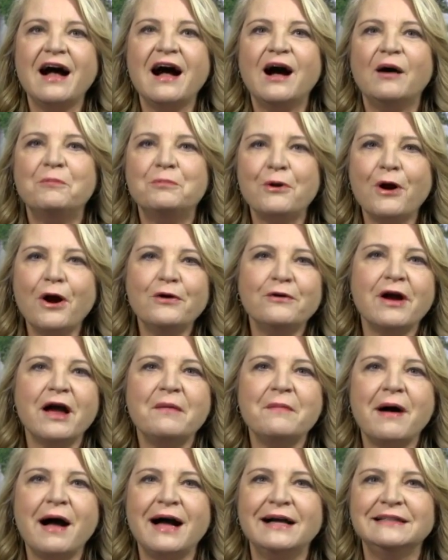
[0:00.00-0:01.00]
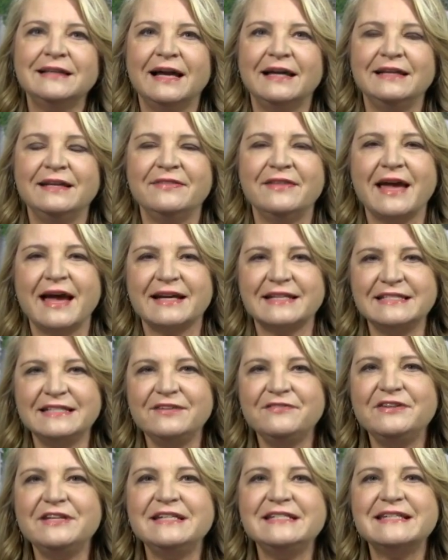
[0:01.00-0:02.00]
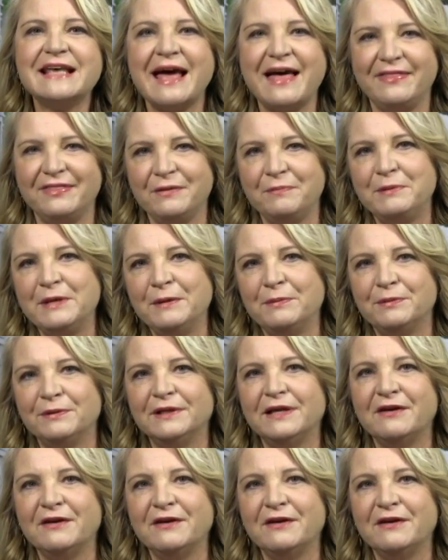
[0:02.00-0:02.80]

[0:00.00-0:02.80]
a program highlighting the activities and the people